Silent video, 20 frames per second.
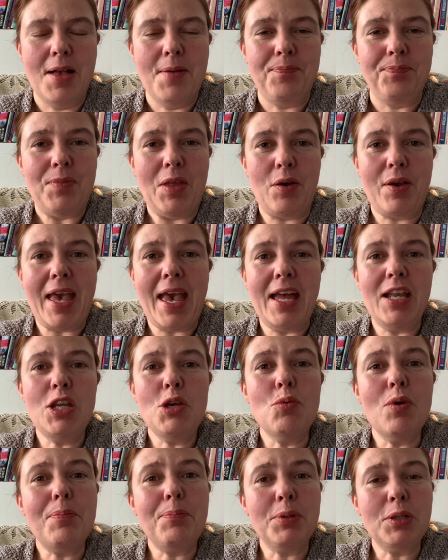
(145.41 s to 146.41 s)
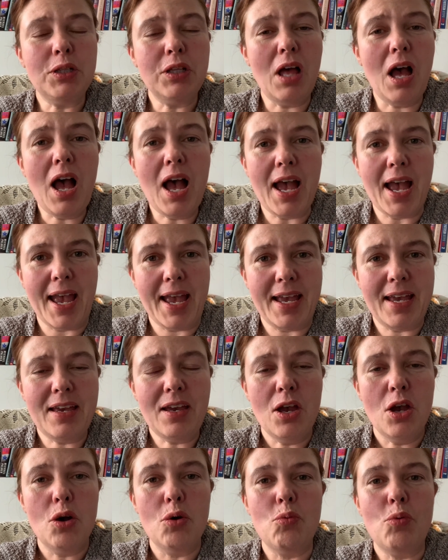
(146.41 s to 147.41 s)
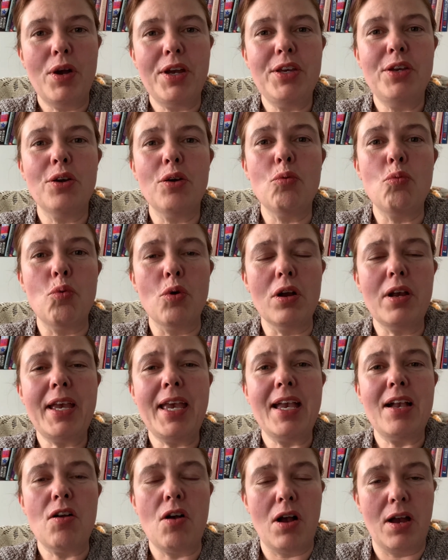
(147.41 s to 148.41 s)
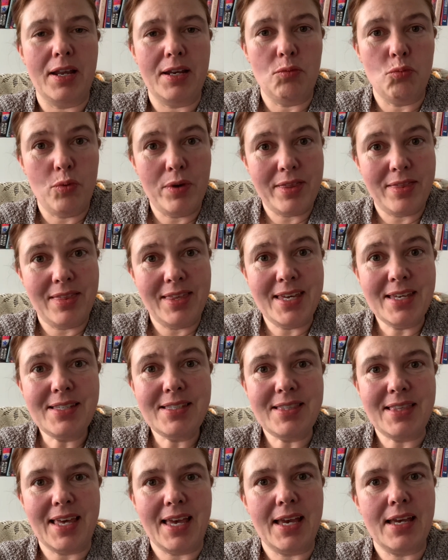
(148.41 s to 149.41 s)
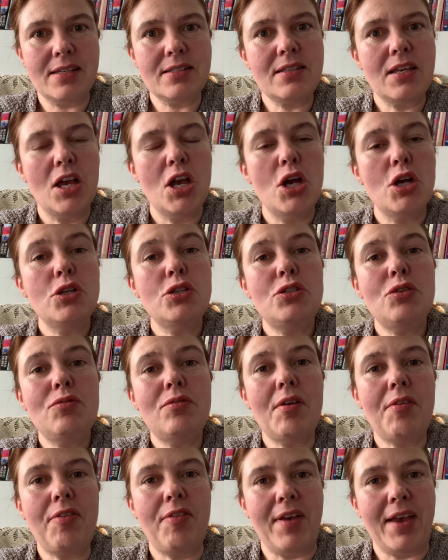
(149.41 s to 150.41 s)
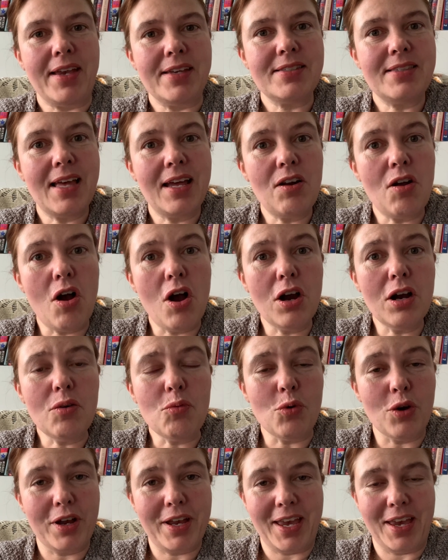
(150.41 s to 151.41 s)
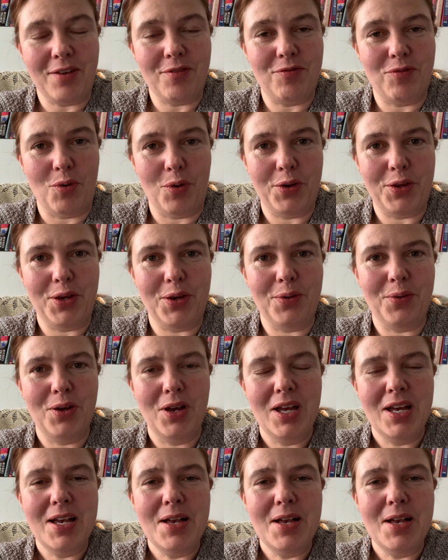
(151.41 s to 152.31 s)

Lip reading: Now, can you apply what you're working on with these things to the things that aren't working for you?